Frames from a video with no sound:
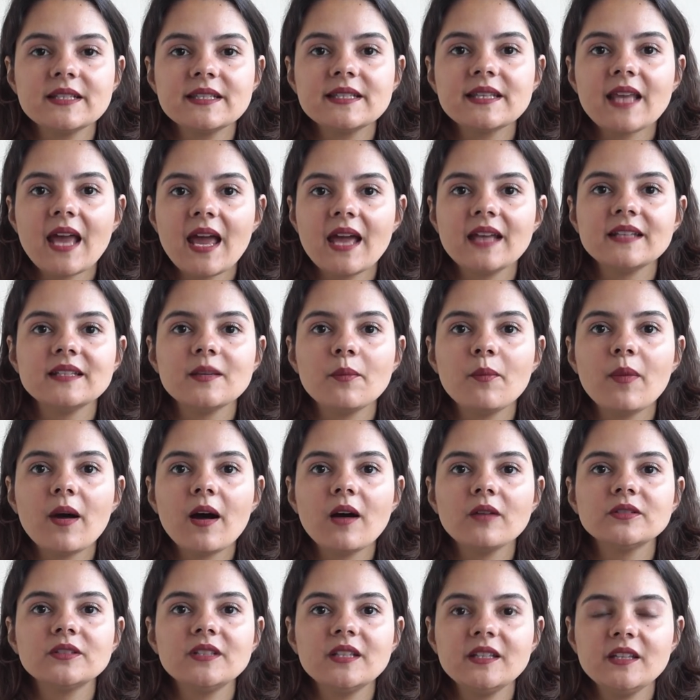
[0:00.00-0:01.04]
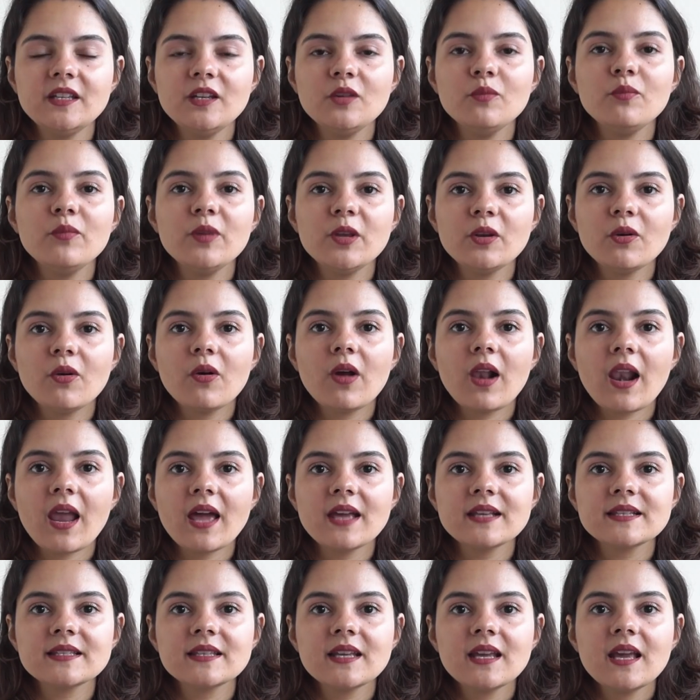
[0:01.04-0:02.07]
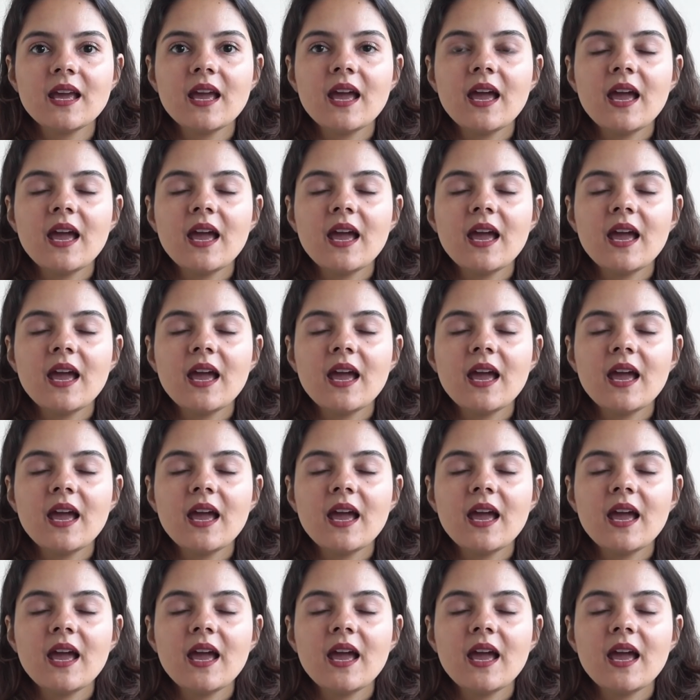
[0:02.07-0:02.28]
said about the new middle class